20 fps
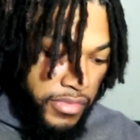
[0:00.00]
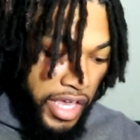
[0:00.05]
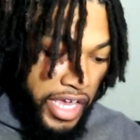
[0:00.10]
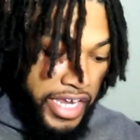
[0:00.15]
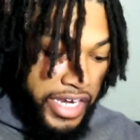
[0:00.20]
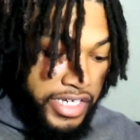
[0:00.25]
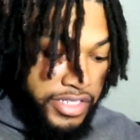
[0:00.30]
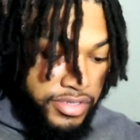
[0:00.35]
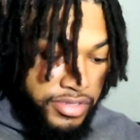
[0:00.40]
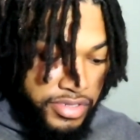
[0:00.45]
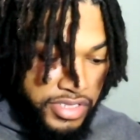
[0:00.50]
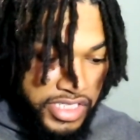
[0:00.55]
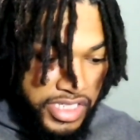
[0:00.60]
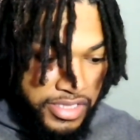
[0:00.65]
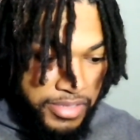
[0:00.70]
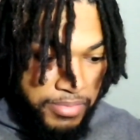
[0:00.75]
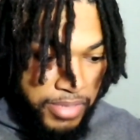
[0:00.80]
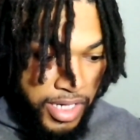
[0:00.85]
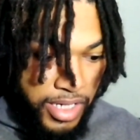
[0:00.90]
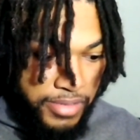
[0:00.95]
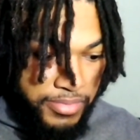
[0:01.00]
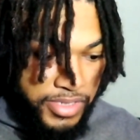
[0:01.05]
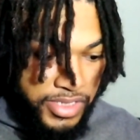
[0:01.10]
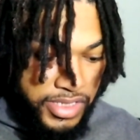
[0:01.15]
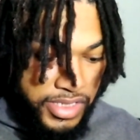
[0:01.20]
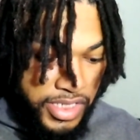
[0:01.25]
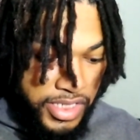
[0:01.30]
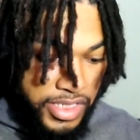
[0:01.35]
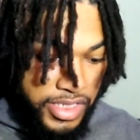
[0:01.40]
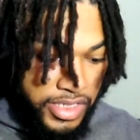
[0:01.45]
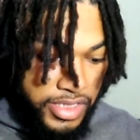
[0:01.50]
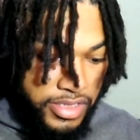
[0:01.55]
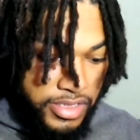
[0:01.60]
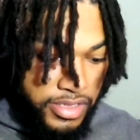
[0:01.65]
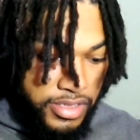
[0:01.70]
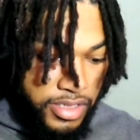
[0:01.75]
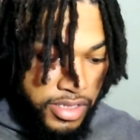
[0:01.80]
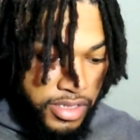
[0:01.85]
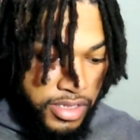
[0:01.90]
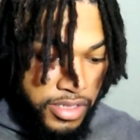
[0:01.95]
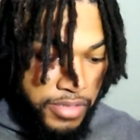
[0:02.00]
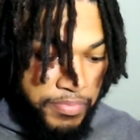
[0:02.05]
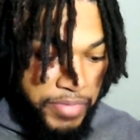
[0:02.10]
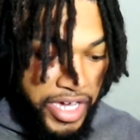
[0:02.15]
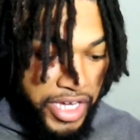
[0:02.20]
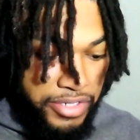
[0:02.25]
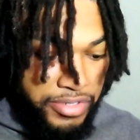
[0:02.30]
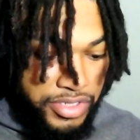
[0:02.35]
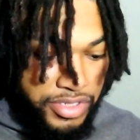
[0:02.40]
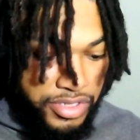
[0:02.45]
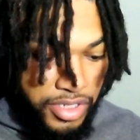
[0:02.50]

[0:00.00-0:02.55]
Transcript: And as you see at the bottom, it says battery